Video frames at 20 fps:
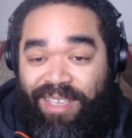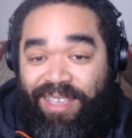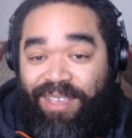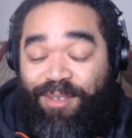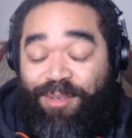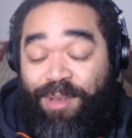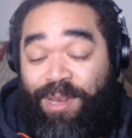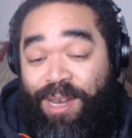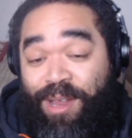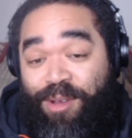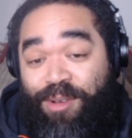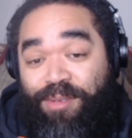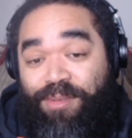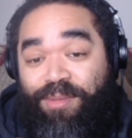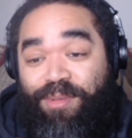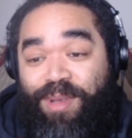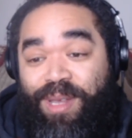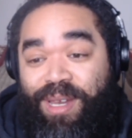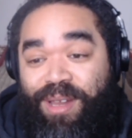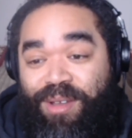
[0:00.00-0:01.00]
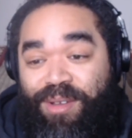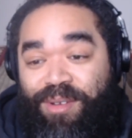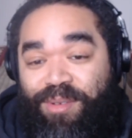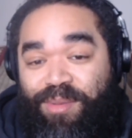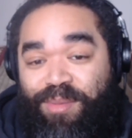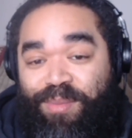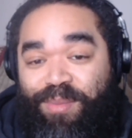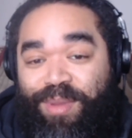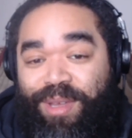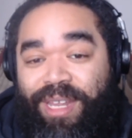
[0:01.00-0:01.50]
We don't.
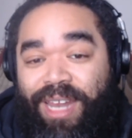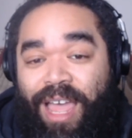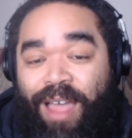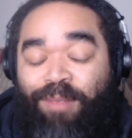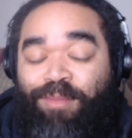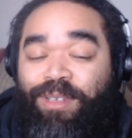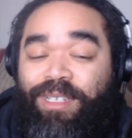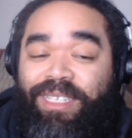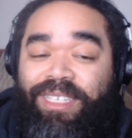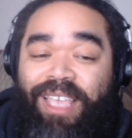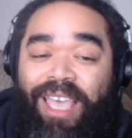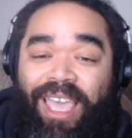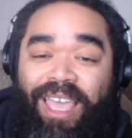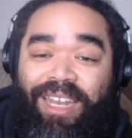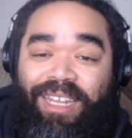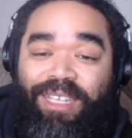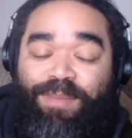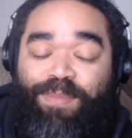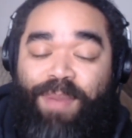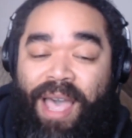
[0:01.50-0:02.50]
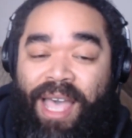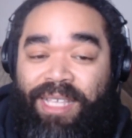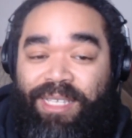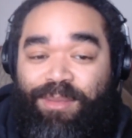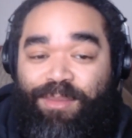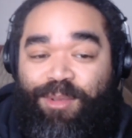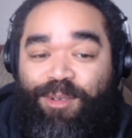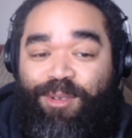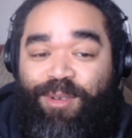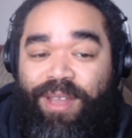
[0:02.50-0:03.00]
But I'm just saying, it's
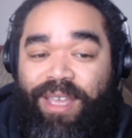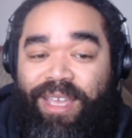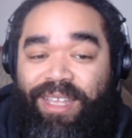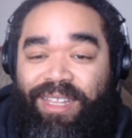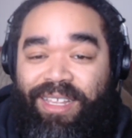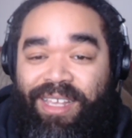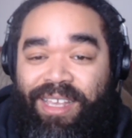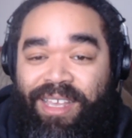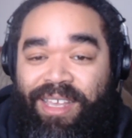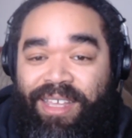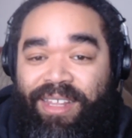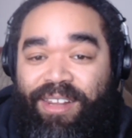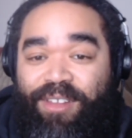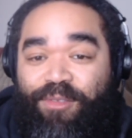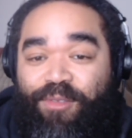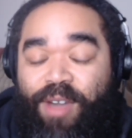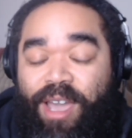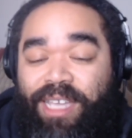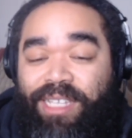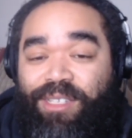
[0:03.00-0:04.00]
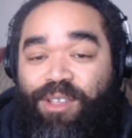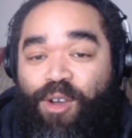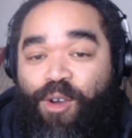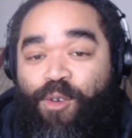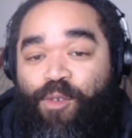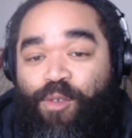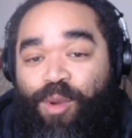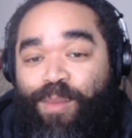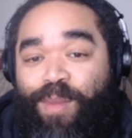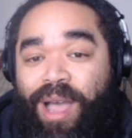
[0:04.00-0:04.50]
possible that the fight's
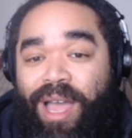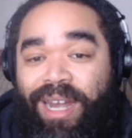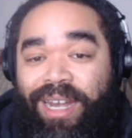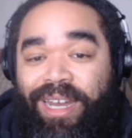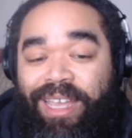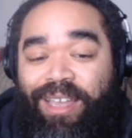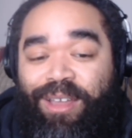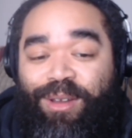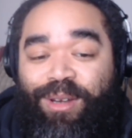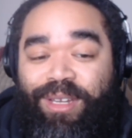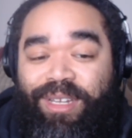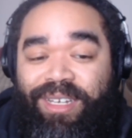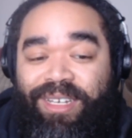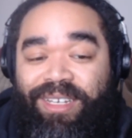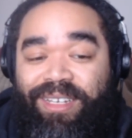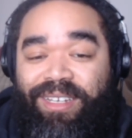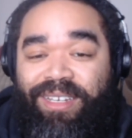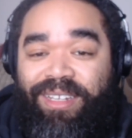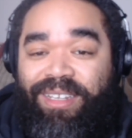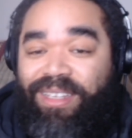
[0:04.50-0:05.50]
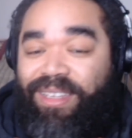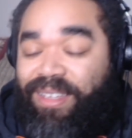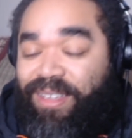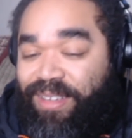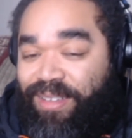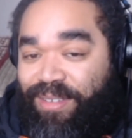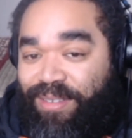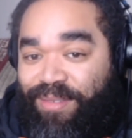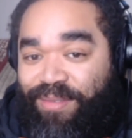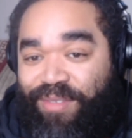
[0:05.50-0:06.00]
over by now, and
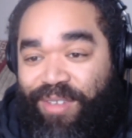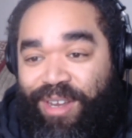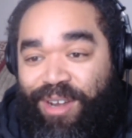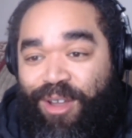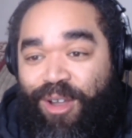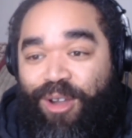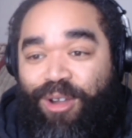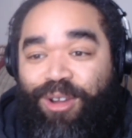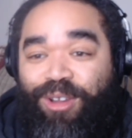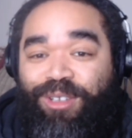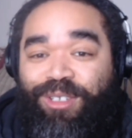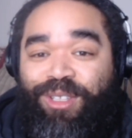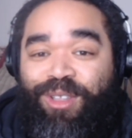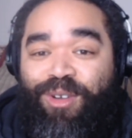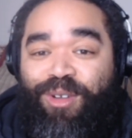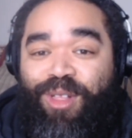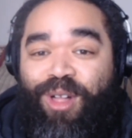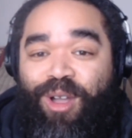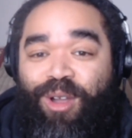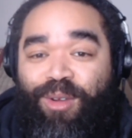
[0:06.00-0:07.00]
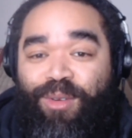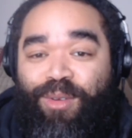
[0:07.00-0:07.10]
Van Auger is no longer